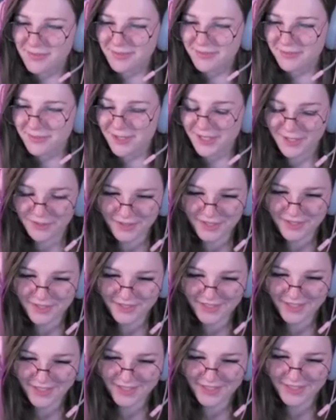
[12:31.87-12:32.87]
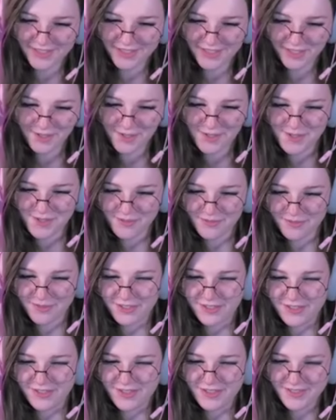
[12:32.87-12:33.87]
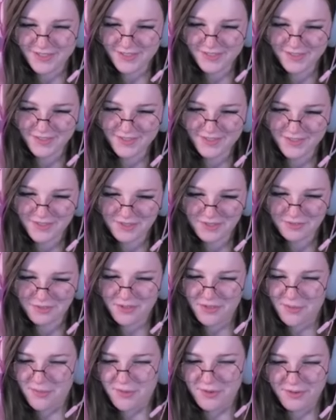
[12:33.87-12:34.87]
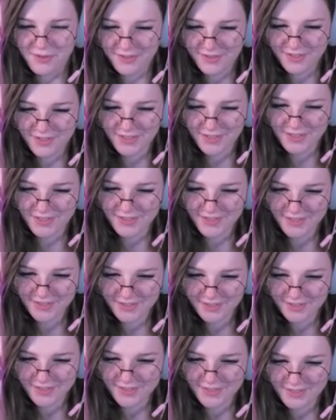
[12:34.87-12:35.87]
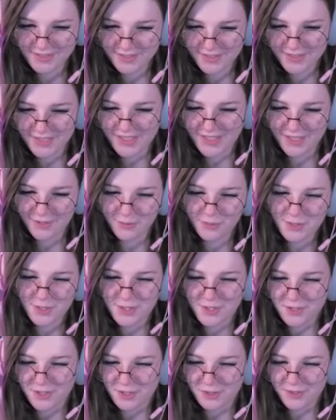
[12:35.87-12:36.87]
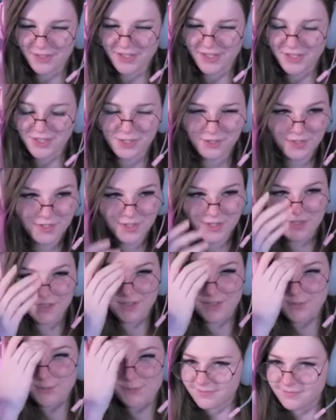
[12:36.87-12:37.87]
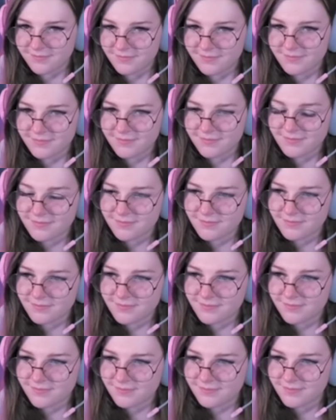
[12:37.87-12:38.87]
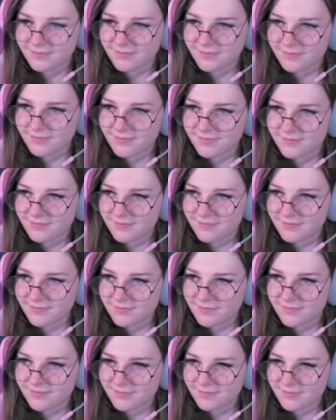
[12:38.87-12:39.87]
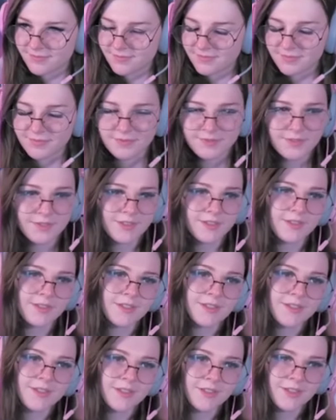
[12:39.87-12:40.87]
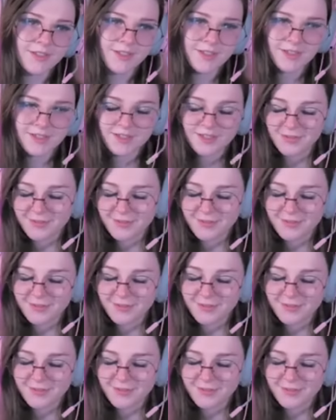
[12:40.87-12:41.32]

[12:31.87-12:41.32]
before you were like a YouTuber, streamer? What was I gonna do? Yeah, what was your career choice? I don't know. Besides shake some ass, I'd probably.